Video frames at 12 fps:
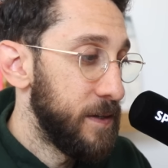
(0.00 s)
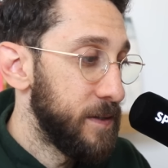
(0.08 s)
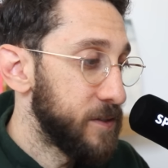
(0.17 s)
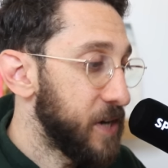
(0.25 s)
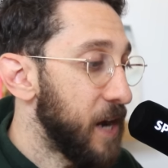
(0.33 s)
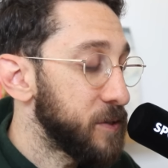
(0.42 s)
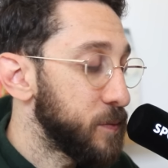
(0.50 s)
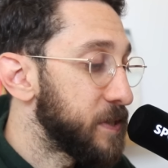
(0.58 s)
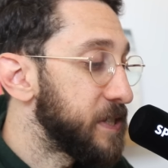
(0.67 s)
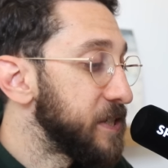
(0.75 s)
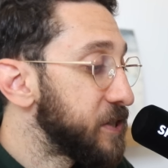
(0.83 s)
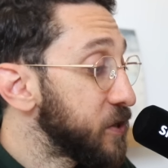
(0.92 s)
Chiles would
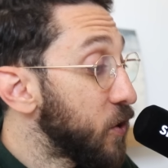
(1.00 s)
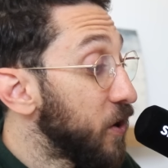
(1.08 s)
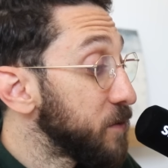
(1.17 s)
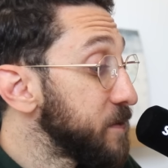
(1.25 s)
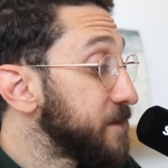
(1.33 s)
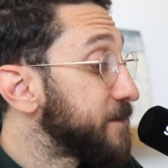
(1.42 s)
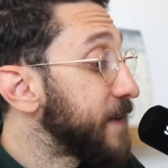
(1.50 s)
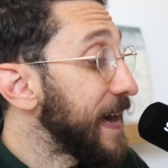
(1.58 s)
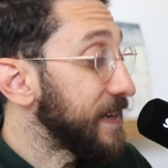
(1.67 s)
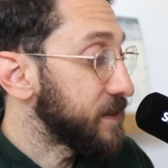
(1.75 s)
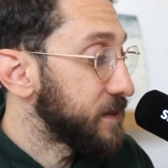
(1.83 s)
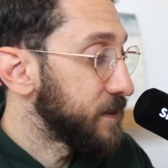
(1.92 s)
say she called me
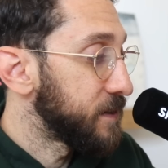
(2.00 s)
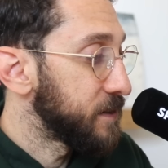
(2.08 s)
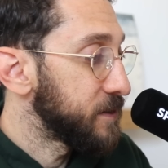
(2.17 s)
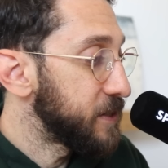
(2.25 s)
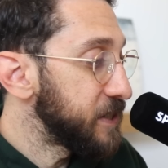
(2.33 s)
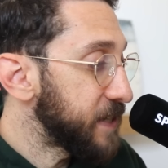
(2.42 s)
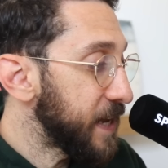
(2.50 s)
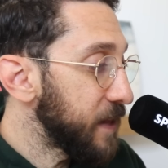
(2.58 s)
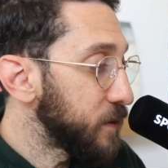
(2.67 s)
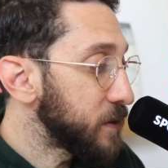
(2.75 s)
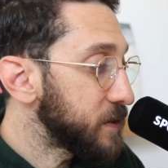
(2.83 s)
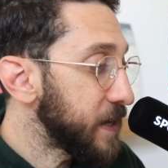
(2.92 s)
fat. She said I
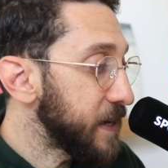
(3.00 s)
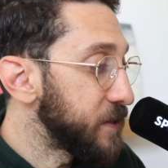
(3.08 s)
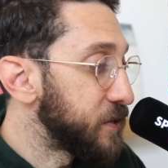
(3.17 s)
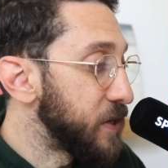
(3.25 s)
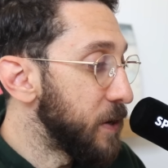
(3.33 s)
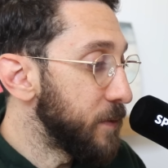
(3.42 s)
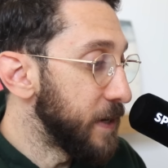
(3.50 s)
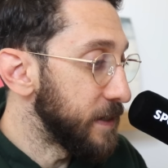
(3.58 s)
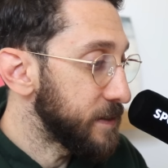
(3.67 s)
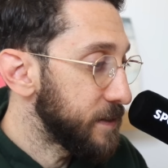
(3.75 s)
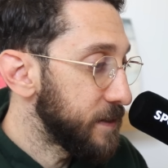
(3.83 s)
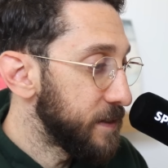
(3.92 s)
looked like a
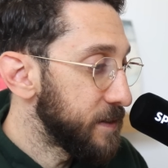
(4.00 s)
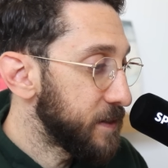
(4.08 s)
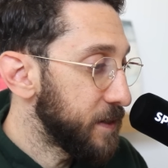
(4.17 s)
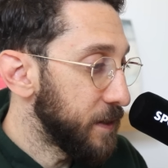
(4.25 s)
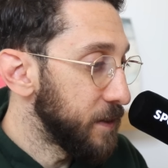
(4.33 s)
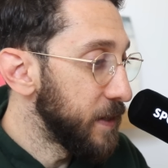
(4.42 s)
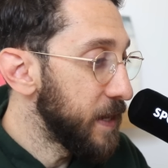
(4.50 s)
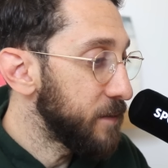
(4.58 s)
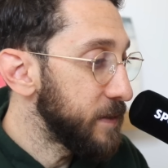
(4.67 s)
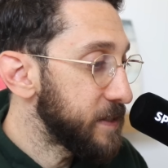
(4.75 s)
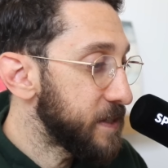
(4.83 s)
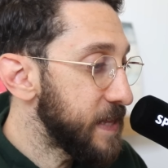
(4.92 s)
donut. To the
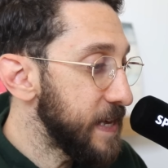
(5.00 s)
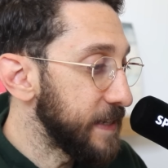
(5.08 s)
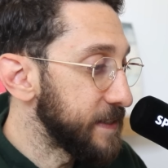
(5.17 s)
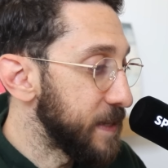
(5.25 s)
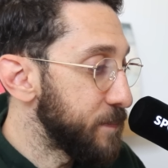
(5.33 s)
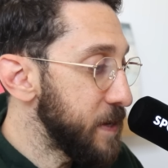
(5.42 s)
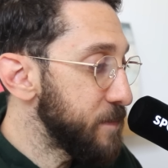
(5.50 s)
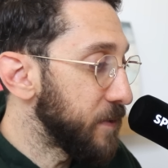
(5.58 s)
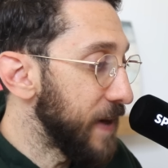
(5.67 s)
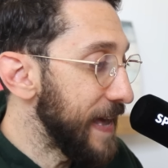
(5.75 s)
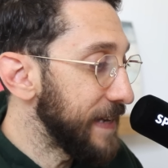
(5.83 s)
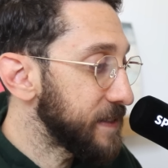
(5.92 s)
littlest things, the people
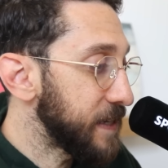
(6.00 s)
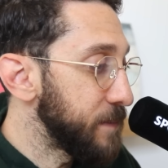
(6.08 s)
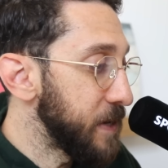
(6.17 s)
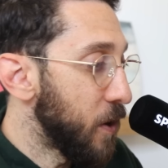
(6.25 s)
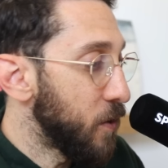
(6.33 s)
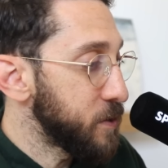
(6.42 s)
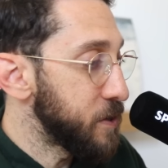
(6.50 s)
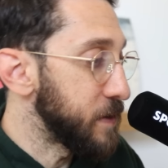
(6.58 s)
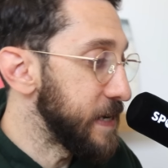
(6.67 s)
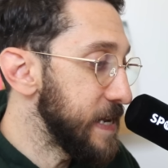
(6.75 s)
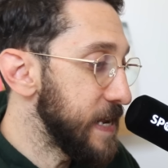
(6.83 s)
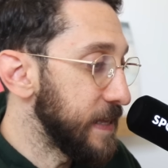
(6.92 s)
asking me, Oh, you're
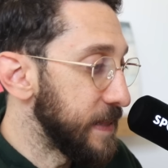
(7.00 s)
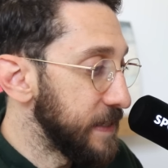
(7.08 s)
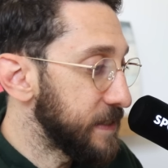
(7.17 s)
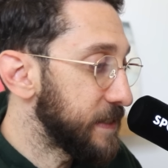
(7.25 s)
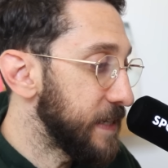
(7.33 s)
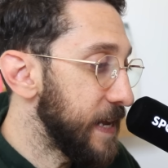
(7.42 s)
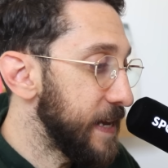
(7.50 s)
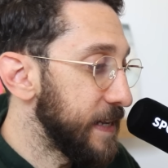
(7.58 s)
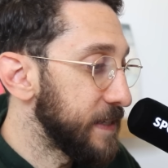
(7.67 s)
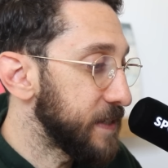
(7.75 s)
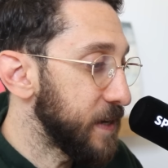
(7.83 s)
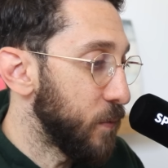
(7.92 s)
eating this today? And
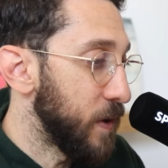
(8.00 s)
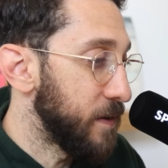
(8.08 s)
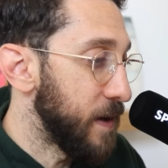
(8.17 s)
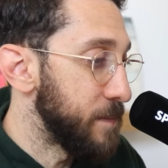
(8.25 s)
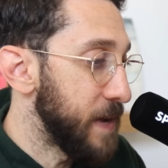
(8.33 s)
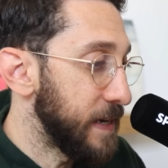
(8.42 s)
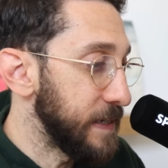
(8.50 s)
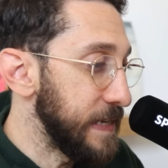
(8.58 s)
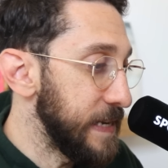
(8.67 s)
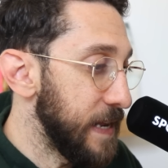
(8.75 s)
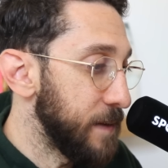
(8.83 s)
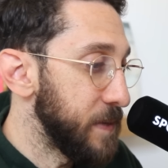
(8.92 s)
it's like, Well, I'm not
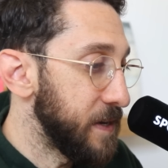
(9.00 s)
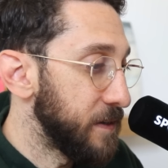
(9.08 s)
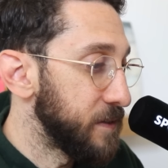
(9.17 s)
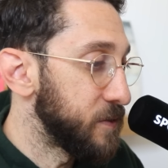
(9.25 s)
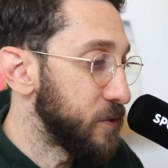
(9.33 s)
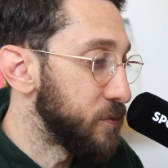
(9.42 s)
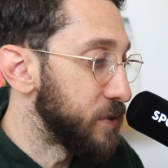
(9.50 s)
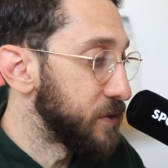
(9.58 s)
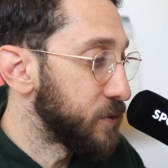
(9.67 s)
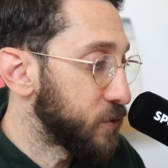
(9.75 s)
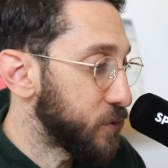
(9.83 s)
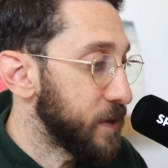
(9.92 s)
eating because you
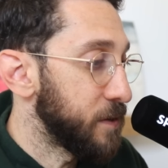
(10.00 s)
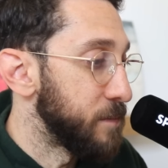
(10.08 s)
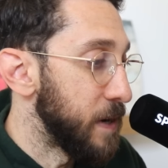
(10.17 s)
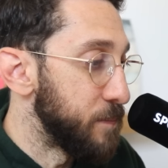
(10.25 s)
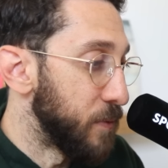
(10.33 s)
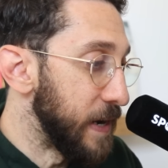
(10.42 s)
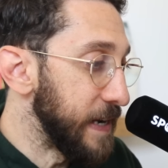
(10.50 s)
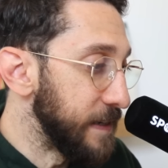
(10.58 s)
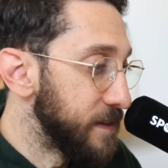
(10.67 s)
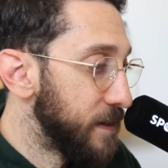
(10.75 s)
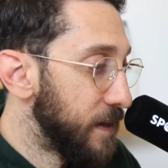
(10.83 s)
just triggered my brain.